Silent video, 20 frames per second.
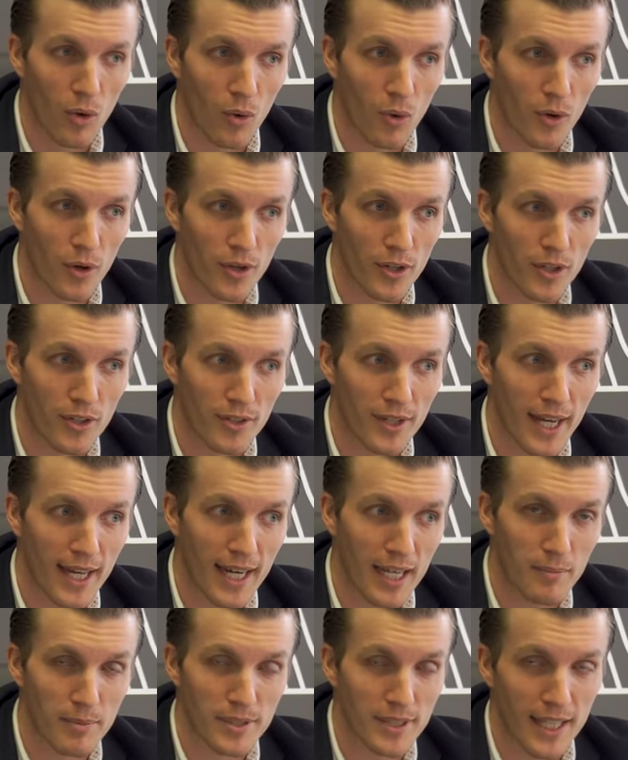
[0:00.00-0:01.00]
or you're
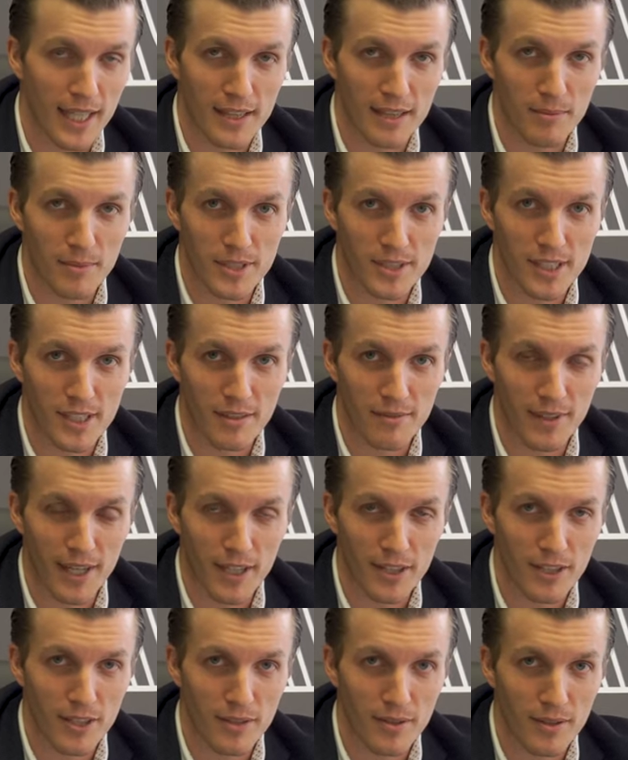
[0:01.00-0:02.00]
not able to get them to see the
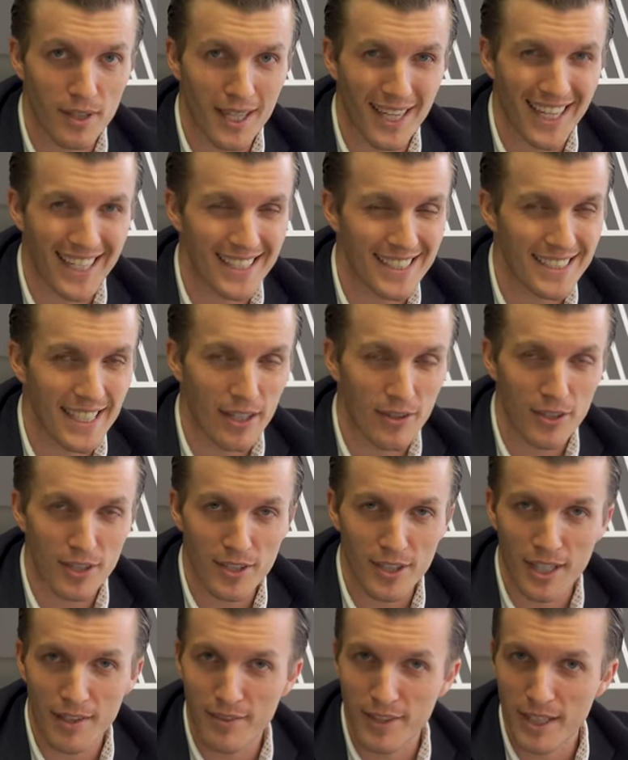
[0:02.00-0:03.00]
value, I doubt
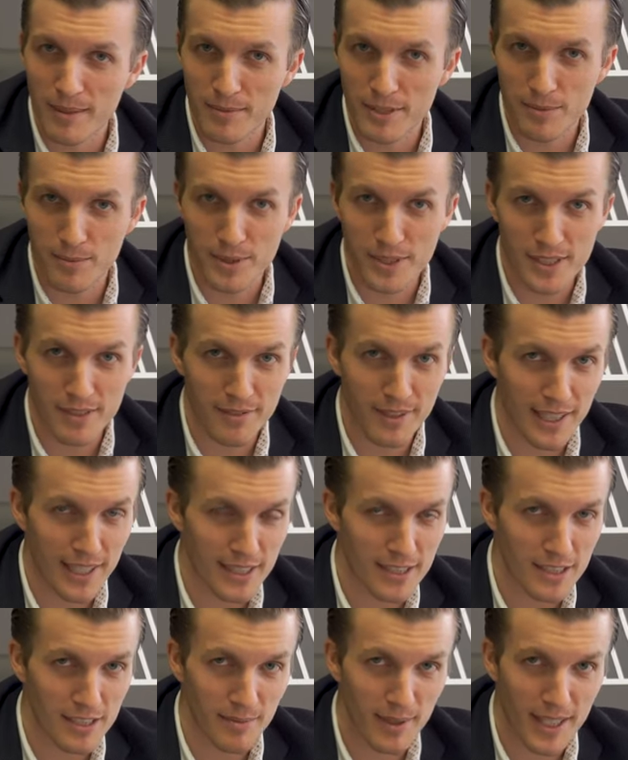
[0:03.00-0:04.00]
you're giving them specific
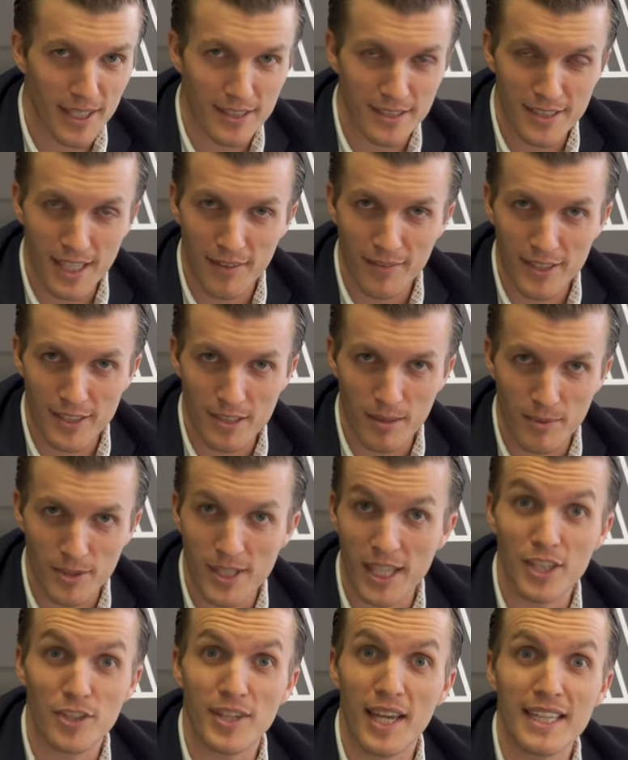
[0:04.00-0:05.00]
estimated savings
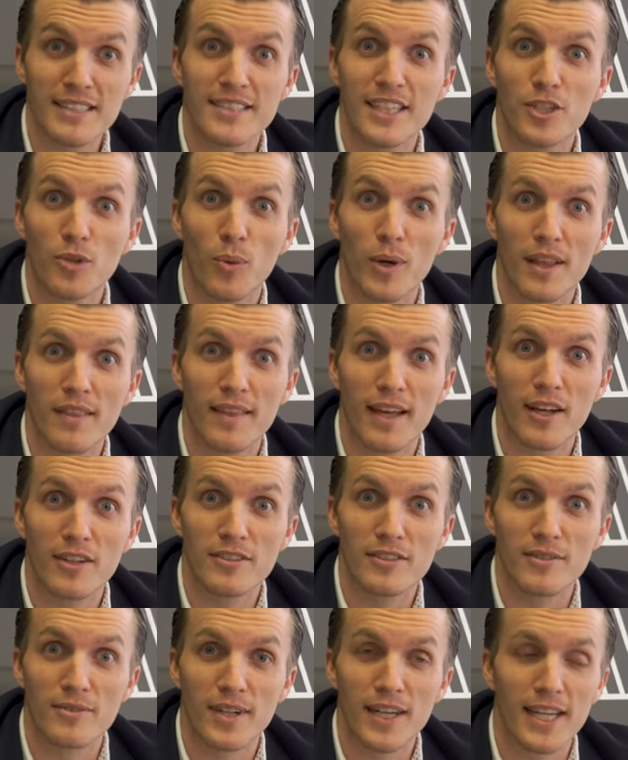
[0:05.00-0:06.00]
numbers. And you can't say
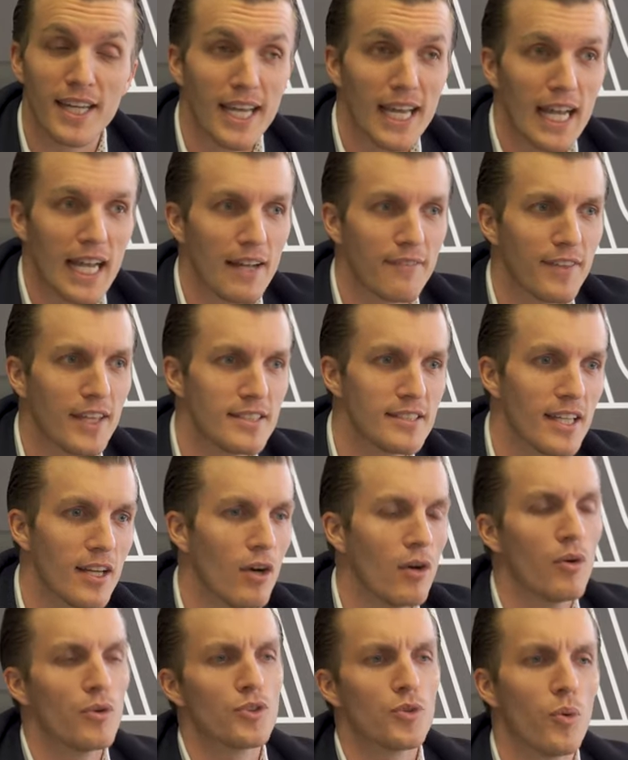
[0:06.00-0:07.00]
20,000, right? If they say,
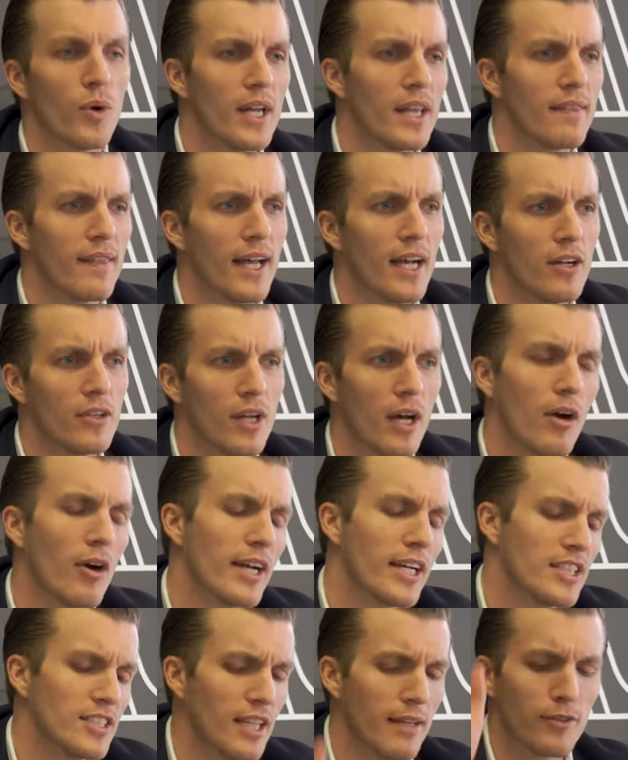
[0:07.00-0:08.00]
"Oh, 20,000, oh,
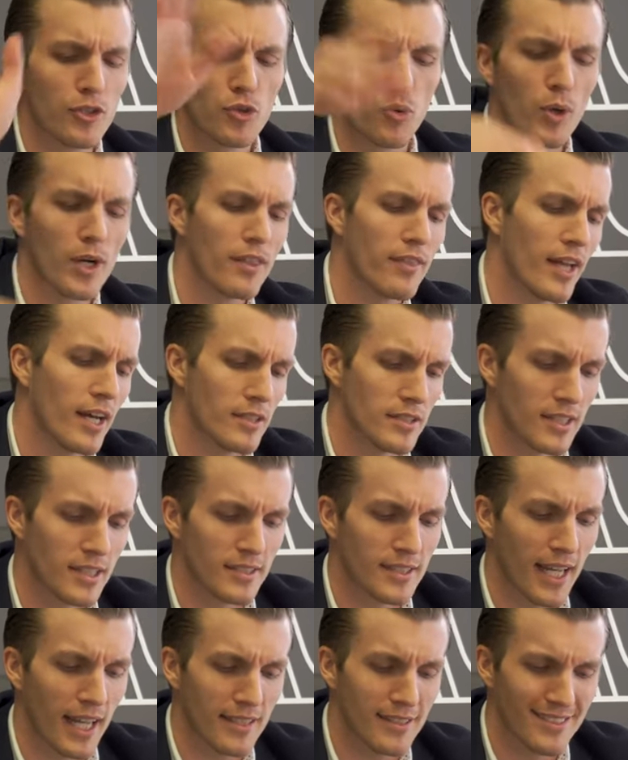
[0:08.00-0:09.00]
I could save you 20,000
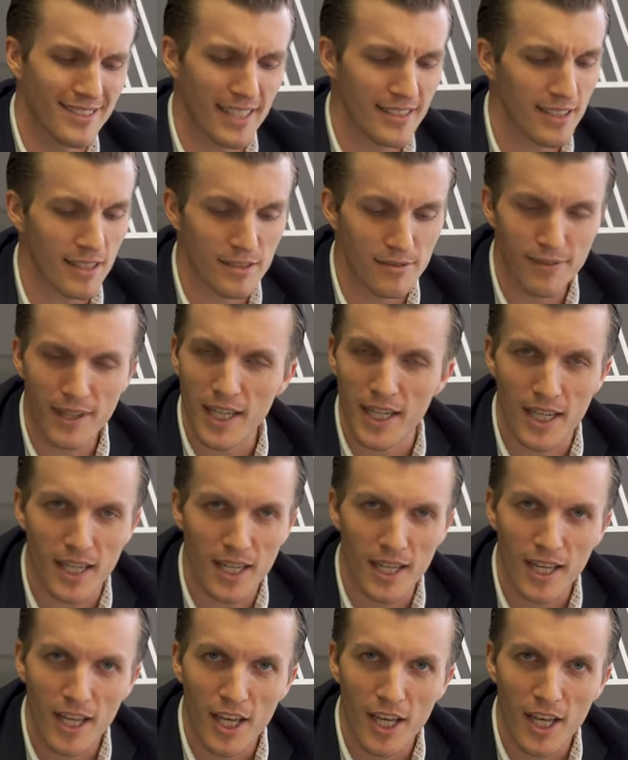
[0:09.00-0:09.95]
in taxes." That sounds fake.